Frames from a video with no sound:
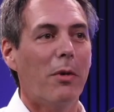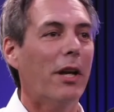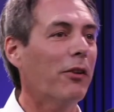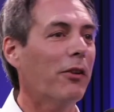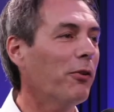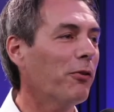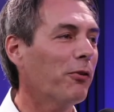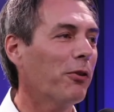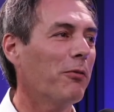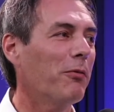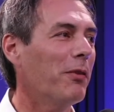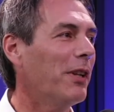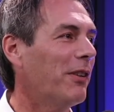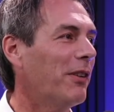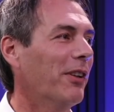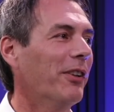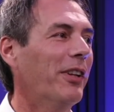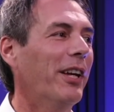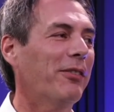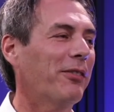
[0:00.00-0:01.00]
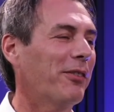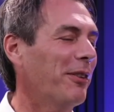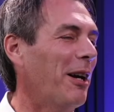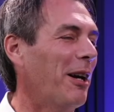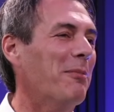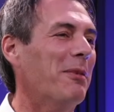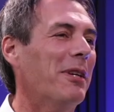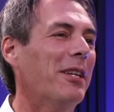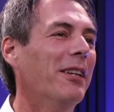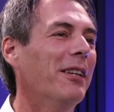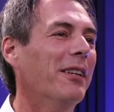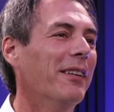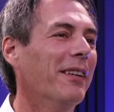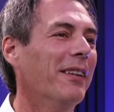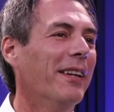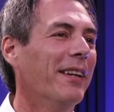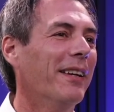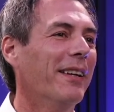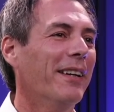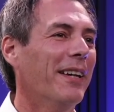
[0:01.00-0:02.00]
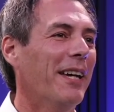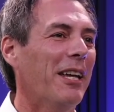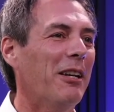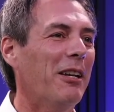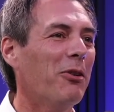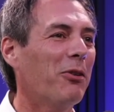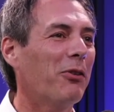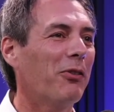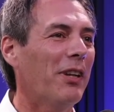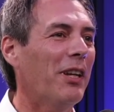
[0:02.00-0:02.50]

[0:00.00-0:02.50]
But that's also in retail. It looks